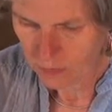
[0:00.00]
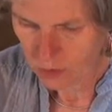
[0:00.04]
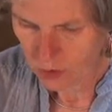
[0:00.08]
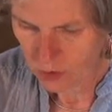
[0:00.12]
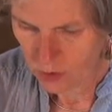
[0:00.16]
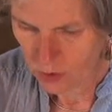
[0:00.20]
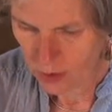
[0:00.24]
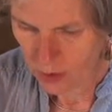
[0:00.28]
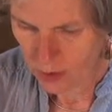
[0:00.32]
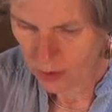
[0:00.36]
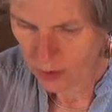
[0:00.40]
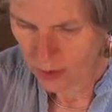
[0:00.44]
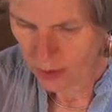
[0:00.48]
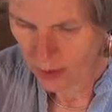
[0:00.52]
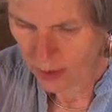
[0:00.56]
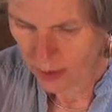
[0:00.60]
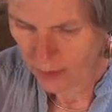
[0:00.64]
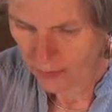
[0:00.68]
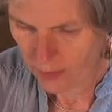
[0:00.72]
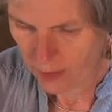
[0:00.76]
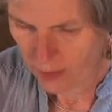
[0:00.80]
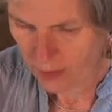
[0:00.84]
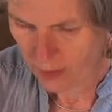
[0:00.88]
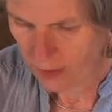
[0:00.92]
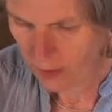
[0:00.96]
So there you
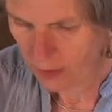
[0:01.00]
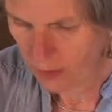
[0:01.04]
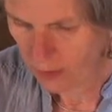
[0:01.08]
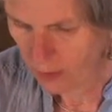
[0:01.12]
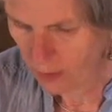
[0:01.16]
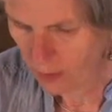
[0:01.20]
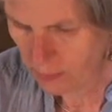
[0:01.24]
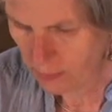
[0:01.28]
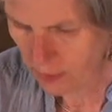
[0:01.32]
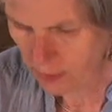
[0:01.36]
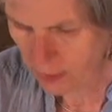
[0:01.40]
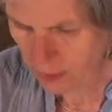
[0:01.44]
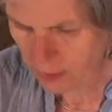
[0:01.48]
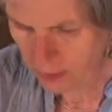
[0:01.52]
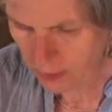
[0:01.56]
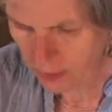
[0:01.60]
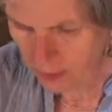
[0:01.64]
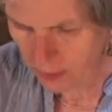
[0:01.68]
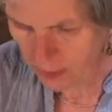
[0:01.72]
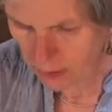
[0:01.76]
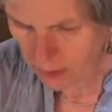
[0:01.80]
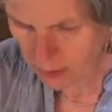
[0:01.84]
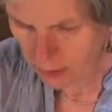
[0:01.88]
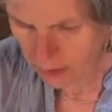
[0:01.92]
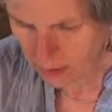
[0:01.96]
have it. It's a little bit,
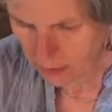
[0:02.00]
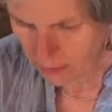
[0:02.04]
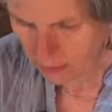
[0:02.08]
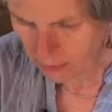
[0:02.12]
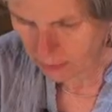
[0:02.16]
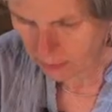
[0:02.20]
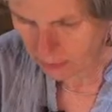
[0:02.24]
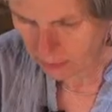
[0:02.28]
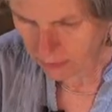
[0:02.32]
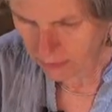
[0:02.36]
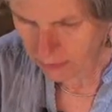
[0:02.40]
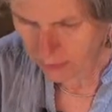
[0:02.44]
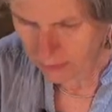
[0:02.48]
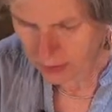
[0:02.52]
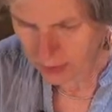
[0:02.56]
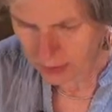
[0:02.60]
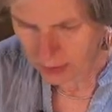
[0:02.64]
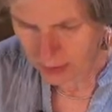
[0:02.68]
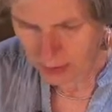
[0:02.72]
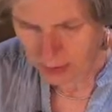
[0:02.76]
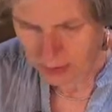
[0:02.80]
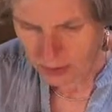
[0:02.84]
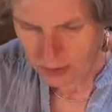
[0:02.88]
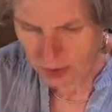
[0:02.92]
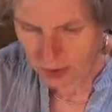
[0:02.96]
it's
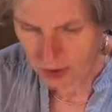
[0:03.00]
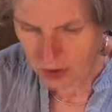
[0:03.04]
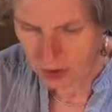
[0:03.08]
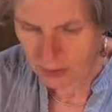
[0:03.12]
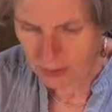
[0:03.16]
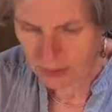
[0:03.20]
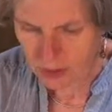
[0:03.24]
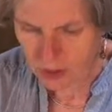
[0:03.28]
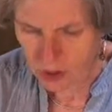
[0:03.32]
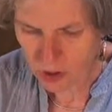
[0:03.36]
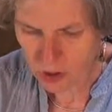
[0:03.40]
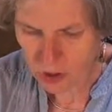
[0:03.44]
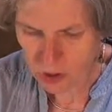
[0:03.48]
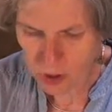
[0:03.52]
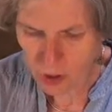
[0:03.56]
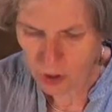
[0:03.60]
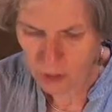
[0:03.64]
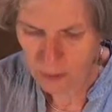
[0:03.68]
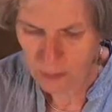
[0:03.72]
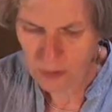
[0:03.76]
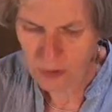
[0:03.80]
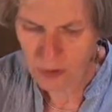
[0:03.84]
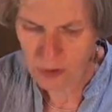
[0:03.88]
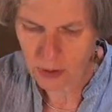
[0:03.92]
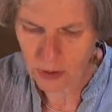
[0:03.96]
just a bunch of
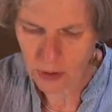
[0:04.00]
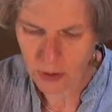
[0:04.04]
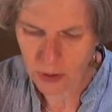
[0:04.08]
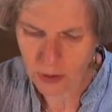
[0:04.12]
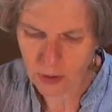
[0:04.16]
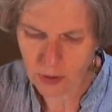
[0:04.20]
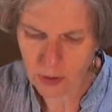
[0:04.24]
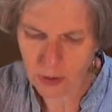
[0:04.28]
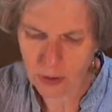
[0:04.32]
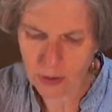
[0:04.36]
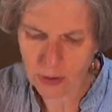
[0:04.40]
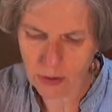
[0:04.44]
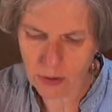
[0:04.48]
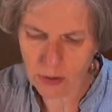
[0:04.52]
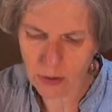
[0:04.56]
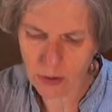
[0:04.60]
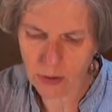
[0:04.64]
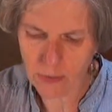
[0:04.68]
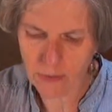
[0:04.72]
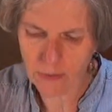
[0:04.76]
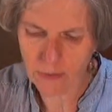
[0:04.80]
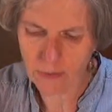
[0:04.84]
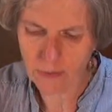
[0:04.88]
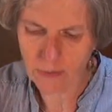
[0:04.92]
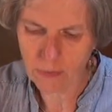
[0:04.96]
loops, and you can sort
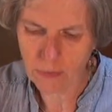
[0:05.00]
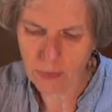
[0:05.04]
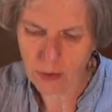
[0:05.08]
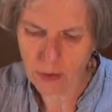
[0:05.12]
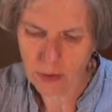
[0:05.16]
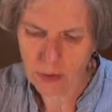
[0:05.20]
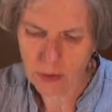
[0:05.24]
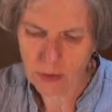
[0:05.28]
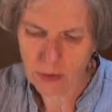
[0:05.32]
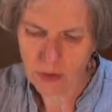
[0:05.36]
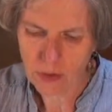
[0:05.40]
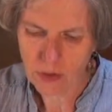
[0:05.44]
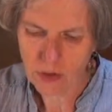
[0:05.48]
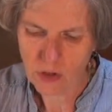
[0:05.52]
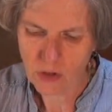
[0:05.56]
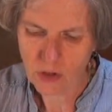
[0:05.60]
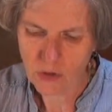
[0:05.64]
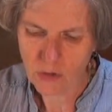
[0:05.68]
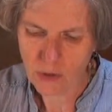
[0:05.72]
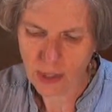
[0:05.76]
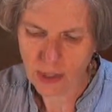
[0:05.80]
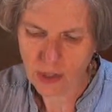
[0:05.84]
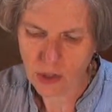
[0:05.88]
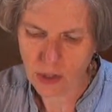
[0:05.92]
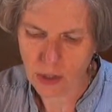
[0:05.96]
of
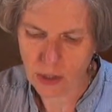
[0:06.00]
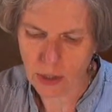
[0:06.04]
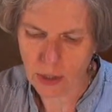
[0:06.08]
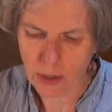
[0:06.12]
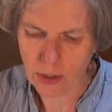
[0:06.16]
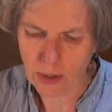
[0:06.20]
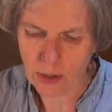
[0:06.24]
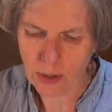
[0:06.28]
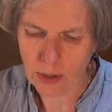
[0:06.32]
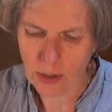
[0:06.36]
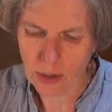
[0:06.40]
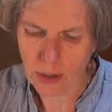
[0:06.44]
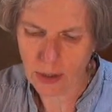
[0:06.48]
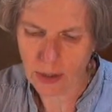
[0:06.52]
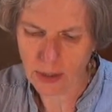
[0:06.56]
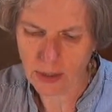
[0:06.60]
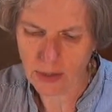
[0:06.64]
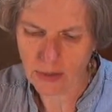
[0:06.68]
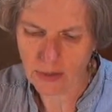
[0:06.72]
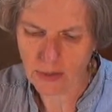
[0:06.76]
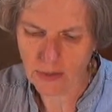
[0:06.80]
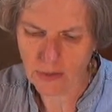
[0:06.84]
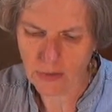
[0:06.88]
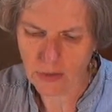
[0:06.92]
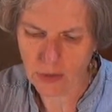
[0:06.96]
stretch it in all kinds
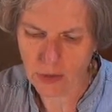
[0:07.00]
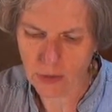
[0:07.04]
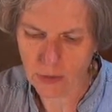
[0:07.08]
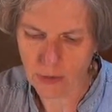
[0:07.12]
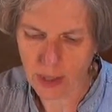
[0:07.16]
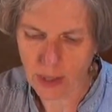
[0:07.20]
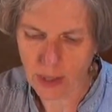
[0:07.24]
of different